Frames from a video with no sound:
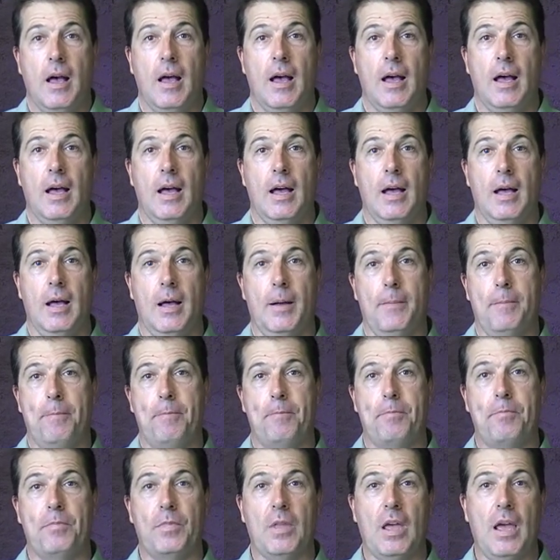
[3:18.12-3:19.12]

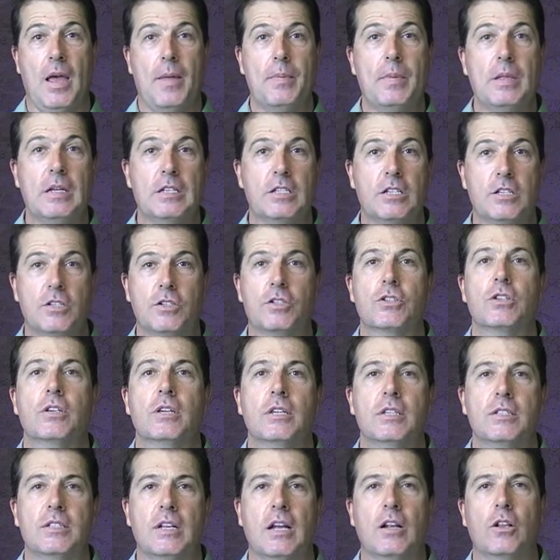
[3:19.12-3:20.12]
And this
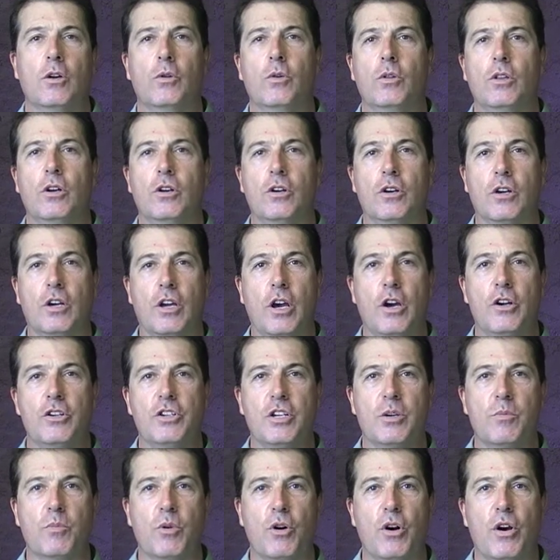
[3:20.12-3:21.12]
is done with a lot of
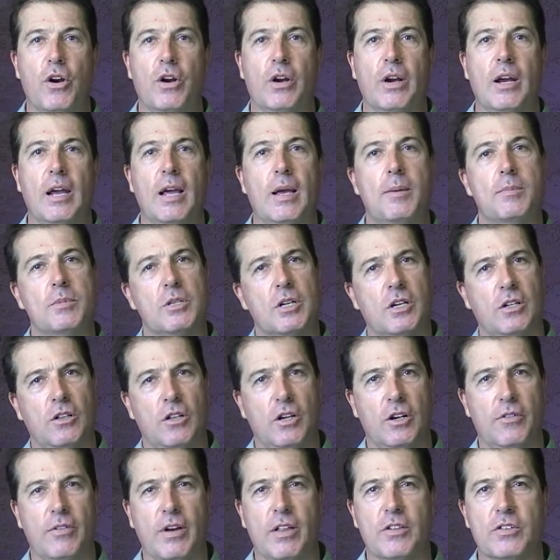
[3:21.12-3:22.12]
coaching programs and a
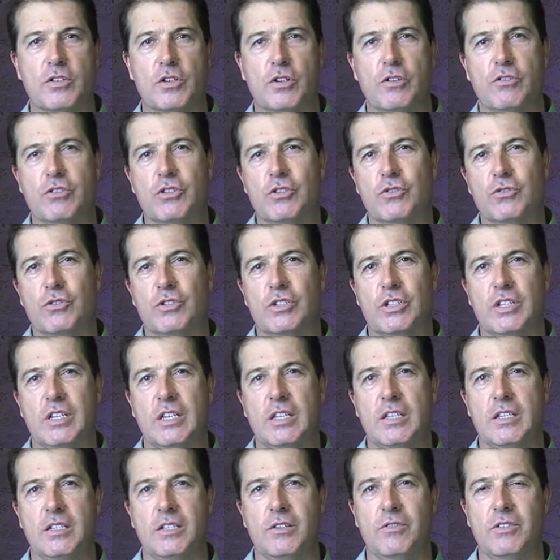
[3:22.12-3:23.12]
lot of other services. You'll see
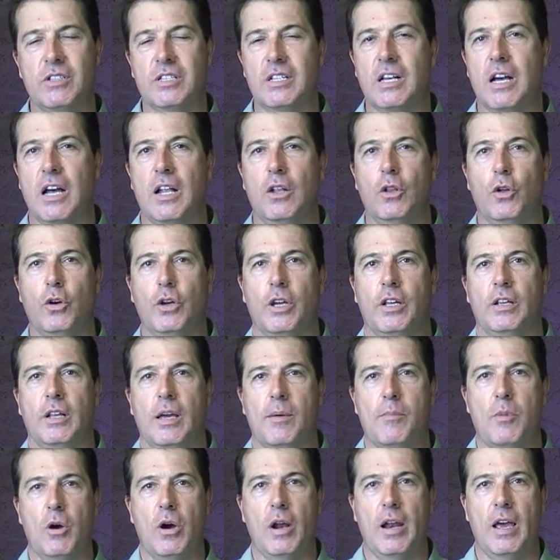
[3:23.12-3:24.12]
this if you start looking.
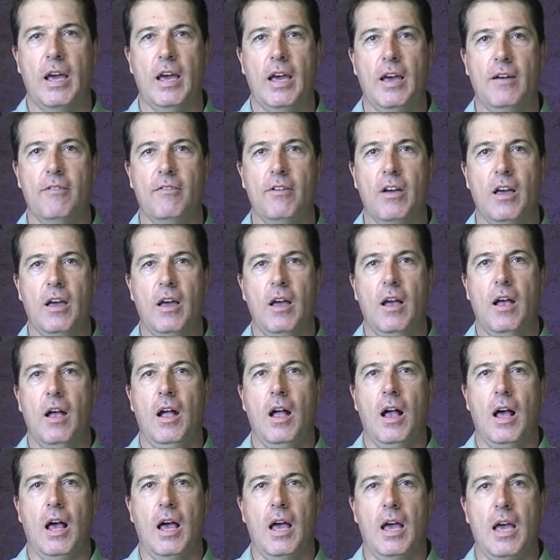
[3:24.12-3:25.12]
They might have
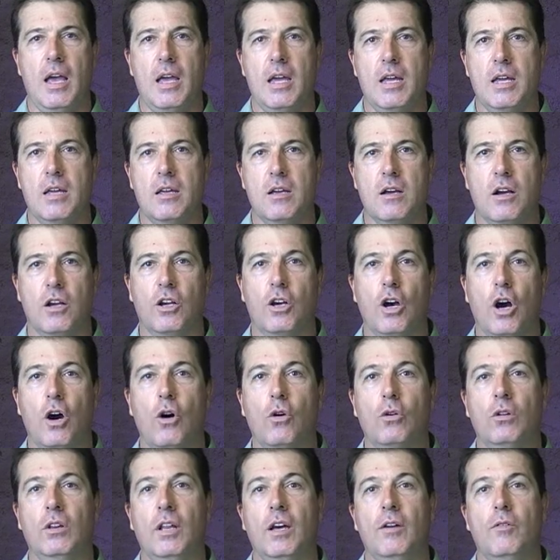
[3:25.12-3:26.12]
a
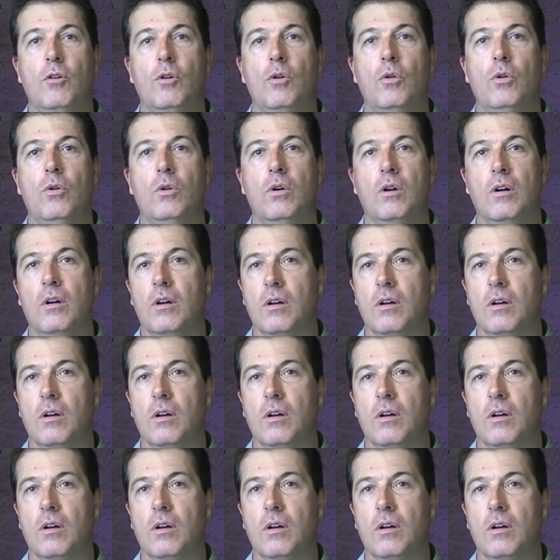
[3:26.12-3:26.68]
gold level,